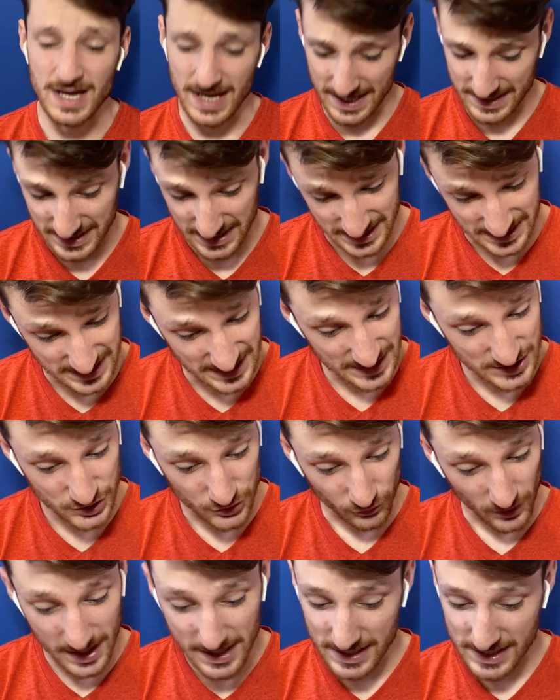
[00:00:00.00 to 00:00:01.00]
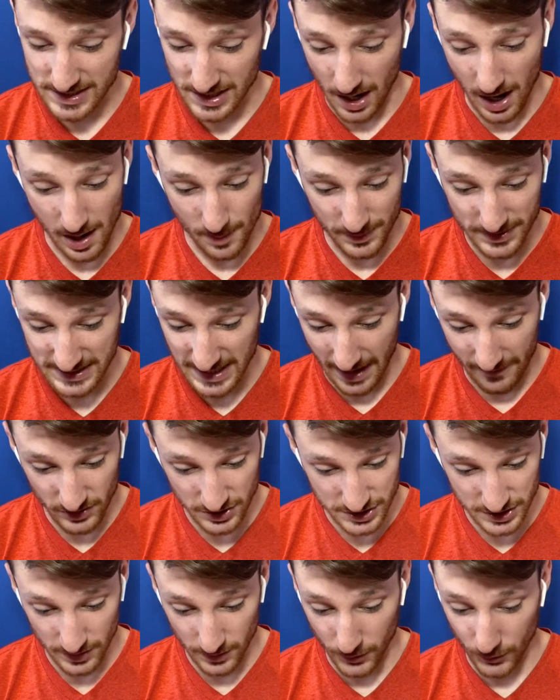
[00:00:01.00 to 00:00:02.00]
His assist rate is up. He's
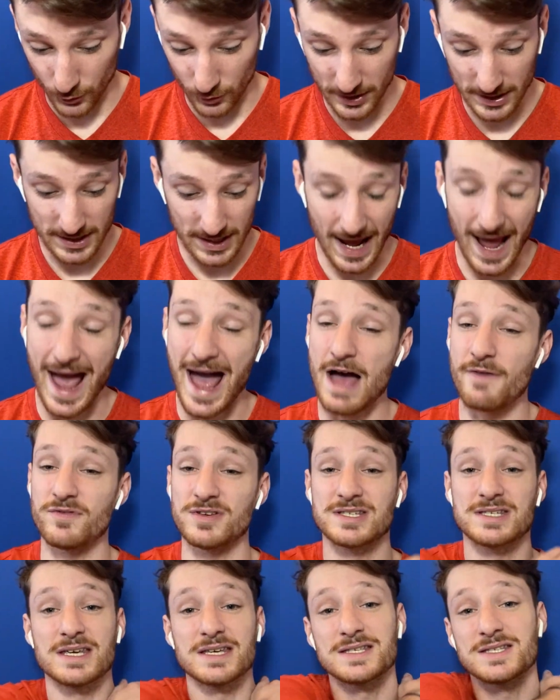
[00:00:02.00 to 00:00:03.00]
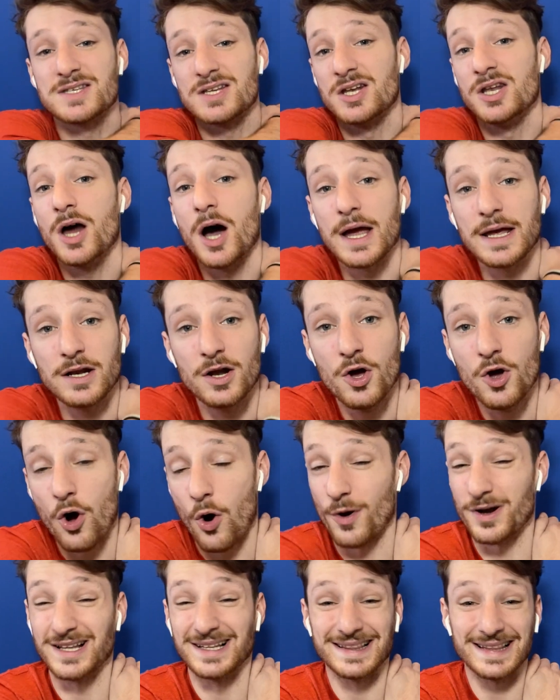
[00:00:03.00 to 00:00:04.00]
averaging 3.5 assists a night
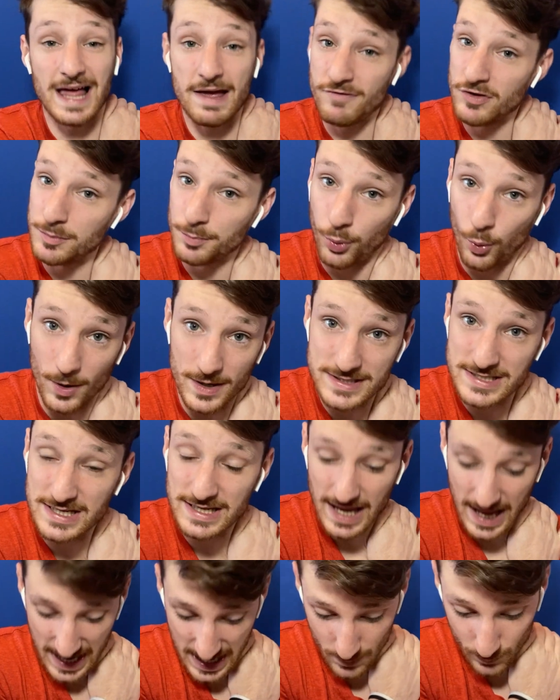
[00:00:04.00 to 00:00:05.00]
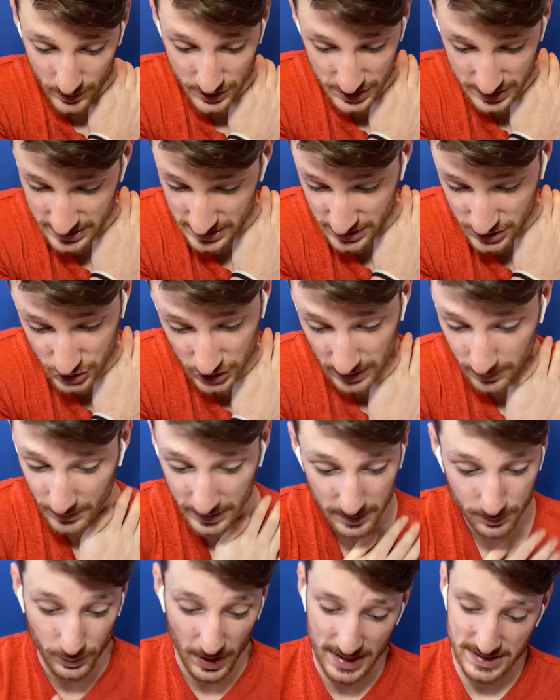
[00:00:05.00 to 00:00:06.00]
on 11 points a game, which is
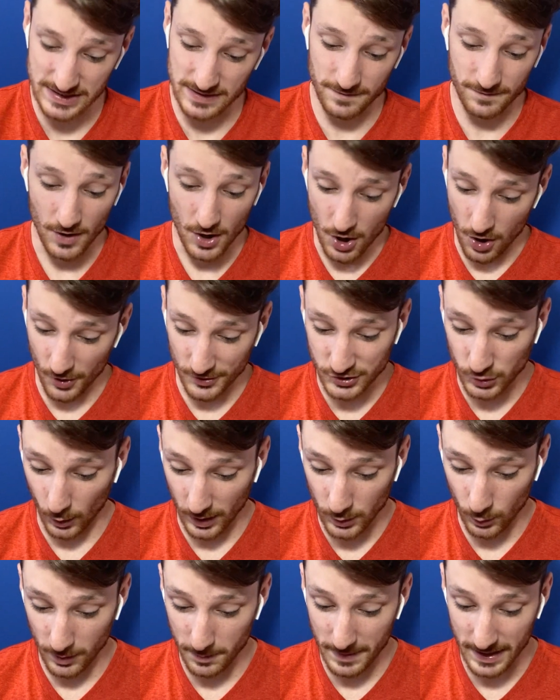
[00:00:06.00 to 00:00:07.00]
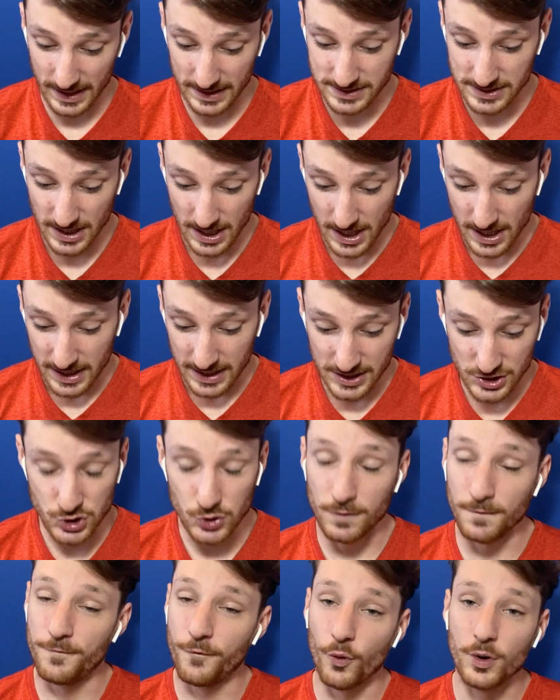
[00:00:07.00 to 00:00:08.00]
extremely impressive on 21 minutes. He's
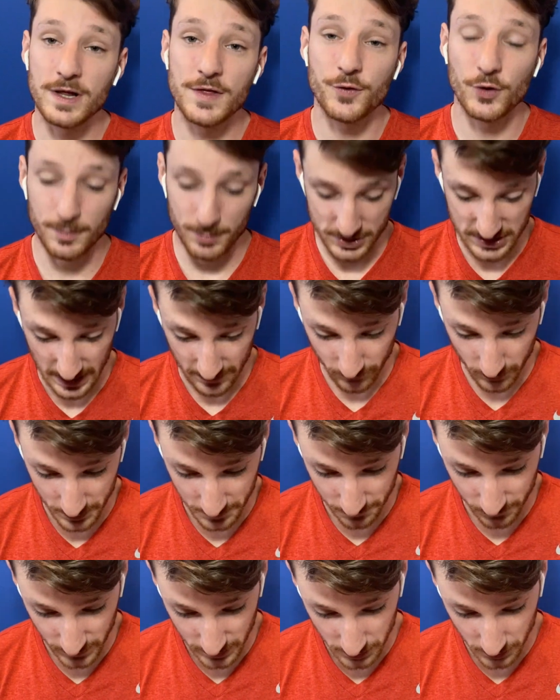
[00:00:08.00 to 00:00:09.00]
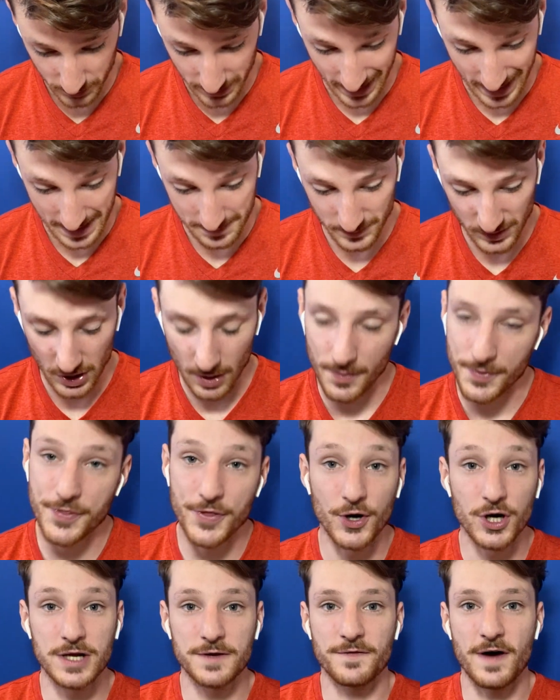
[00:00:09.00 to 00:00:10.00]
shooting 43% from the field and, you know,
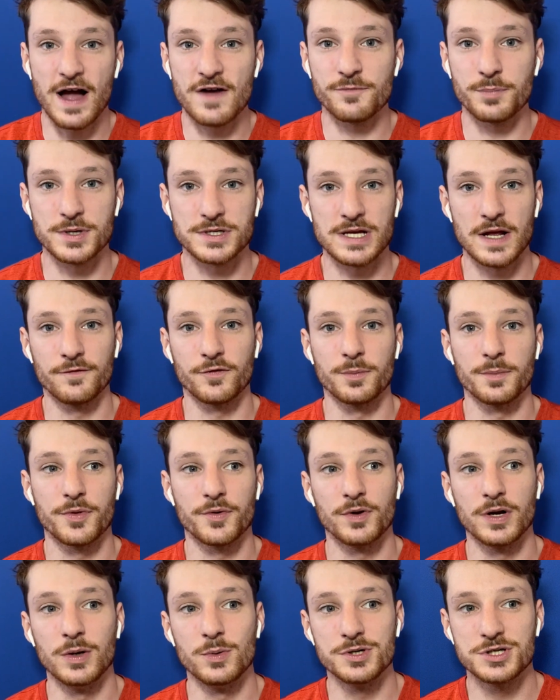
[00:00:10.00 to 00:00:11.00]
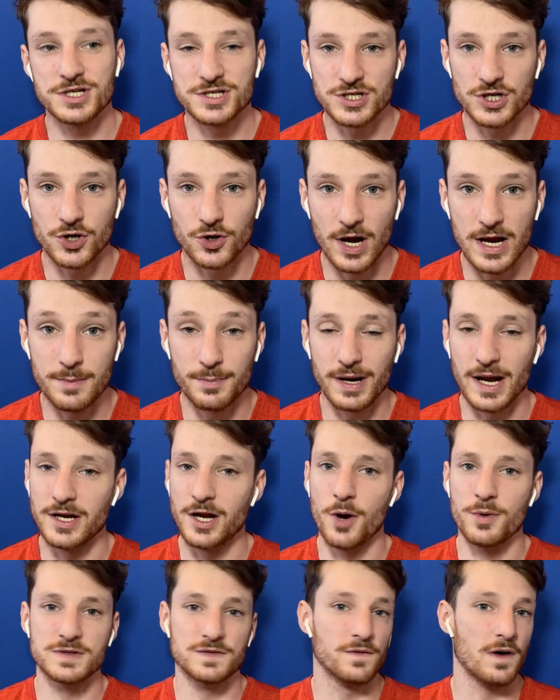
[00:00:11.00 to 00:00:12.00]
35% from three, which isn't great, but I
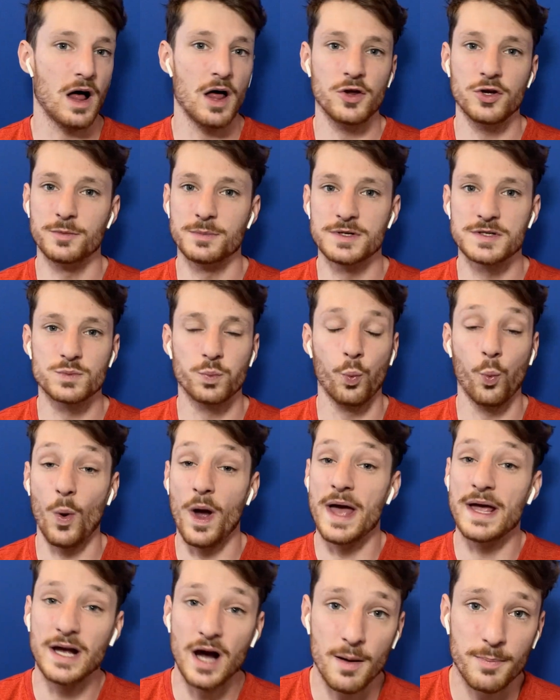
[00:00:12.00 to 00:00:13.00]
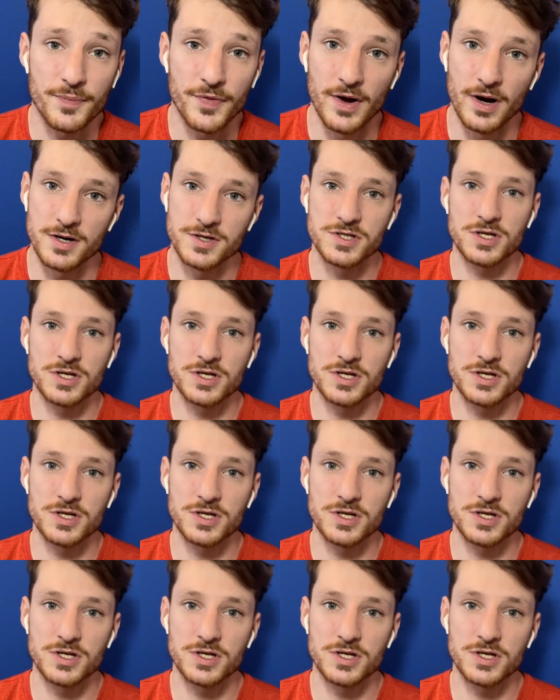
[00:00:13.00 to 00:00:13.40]
know his volume is way up there.